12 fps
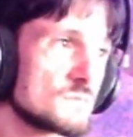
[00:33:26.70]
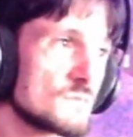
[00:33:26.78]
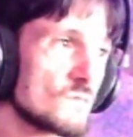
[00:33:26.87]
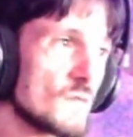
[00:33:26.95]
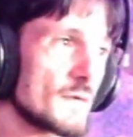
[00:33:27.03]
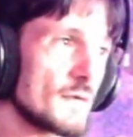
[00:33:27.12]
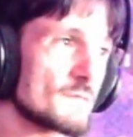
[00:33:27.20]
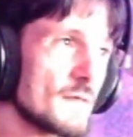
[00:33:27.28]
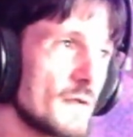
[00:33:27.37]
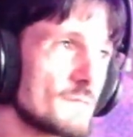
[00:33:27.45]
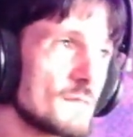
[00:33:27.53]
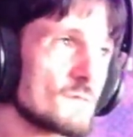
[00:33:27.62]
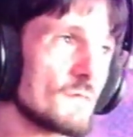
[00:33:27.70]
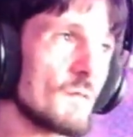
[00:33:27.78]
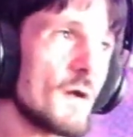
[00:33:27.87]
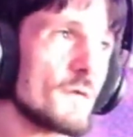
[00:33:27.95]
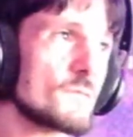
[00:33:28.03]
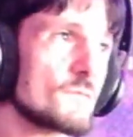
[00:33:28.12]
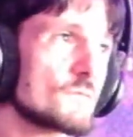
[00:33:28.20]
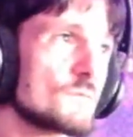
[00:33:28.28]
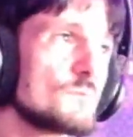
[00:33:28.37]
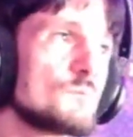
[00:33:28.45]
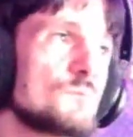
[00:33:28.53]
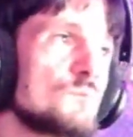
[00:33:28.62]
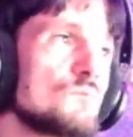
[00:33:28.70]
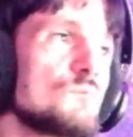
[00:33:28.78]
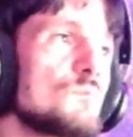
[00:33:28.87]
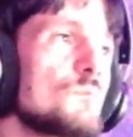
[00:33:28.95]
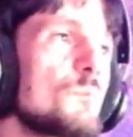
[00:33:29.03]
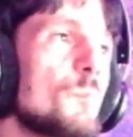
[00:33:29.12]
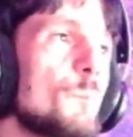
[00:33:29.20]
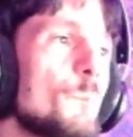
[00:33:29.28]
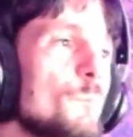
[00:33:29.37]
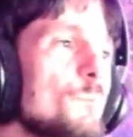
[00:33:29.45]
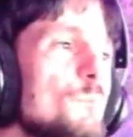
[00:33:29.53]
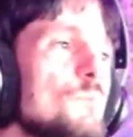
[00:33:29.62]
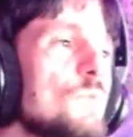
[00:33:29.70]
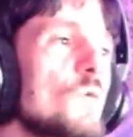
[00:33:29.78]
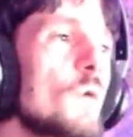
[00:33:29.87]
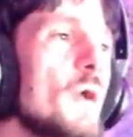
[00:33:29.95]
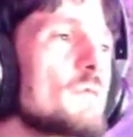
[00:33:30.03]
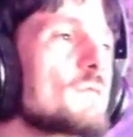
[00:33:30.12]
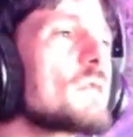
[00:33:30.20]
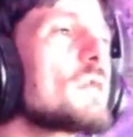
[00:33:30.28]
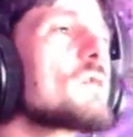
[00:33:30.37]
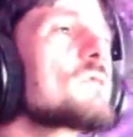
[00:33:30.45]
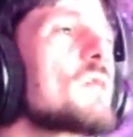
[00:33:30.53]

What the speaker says: It's like I said, there's a lot of craziness